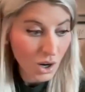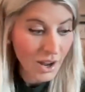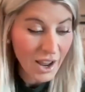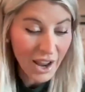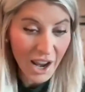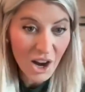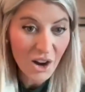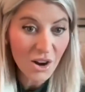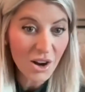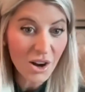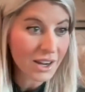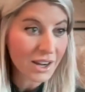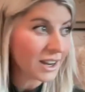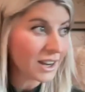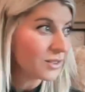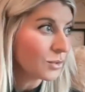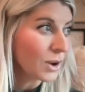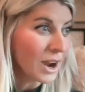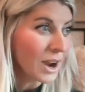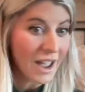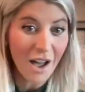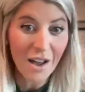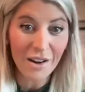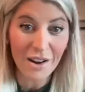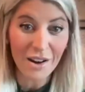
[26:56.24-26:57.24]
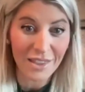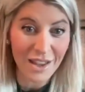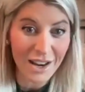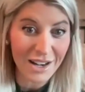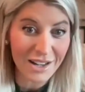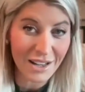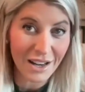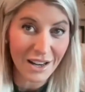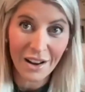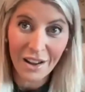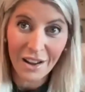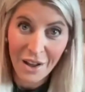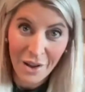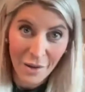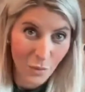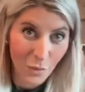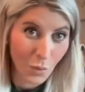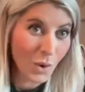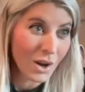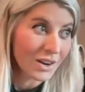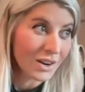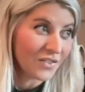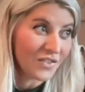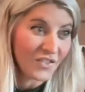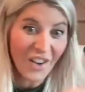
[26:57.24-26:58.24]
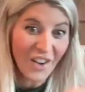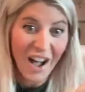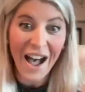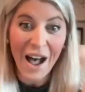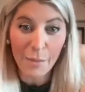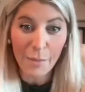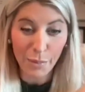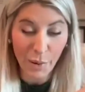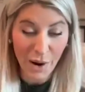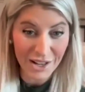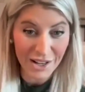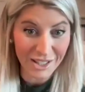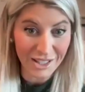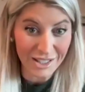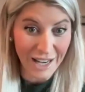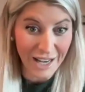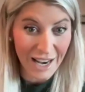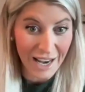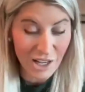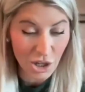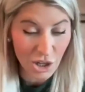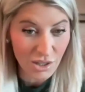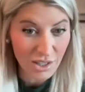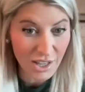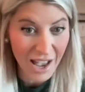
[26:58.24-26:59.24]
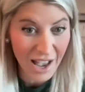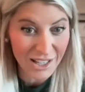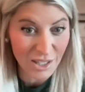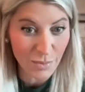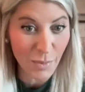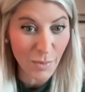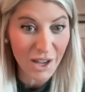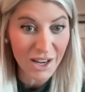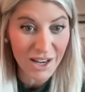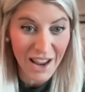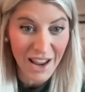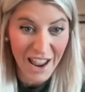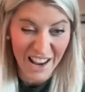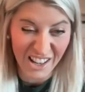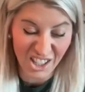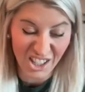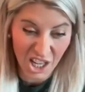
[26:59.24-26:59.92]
Eric and Rihanna, they did what, 5 presentations last Monday,